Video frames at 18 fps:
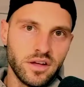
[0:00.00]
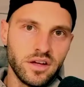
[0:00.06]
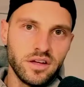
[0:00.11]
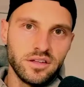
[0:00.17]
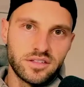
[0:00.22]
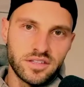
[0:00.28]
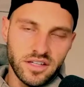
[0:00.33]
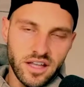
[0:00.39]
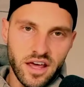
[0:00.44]

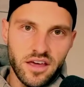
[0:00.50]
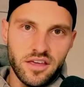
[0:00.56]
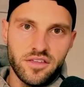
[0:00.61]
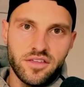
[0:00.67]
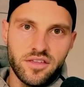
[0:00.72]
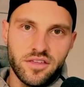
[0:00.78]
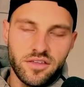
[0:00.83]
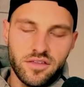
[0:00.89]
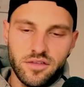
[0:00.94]
in
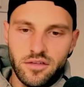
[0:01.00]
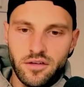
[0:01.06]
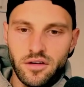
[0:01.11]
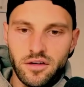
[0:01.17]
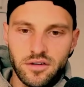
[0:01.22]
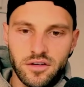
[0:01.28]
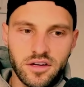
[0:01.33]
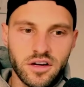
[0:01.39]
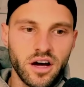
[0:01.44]
today's
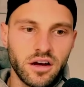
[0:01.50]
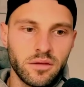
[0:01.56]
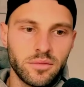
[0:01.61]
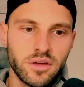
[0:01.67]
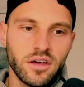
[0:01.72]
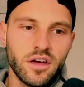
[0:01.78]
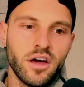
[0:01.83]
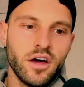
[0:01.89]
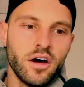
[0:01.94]

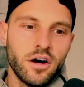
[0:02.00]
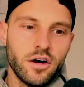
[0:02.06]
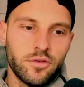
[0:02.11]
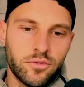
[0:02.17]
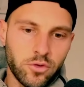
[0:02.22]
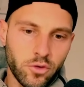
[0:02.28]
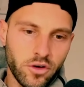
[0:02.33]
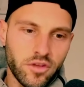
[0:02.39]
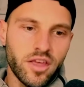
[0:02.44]
economy.
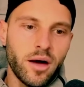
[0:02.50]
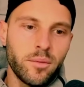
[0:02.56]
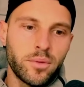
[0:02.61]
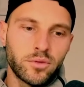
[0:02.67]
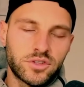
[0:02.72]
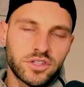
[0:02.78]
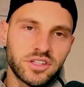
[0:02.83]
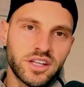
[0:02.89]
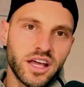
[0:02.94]
For
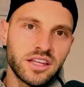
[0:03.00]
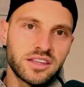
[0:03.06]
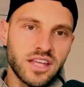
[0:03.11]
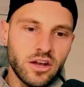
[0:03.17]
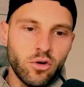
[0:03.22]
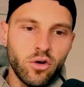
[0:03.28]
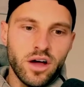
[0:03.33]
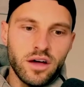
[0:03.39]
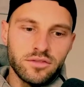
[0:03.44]
example, today
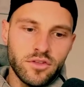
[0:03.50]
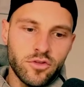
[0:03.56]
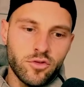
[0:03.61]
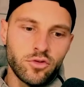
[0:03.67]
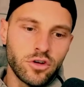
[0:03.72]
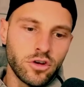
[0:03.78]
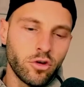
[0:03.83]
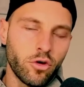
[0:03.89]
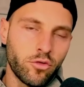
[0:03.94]
they don't have the
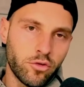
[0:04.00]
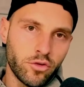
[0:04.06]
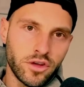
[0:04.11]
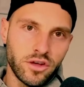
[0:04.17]
student loan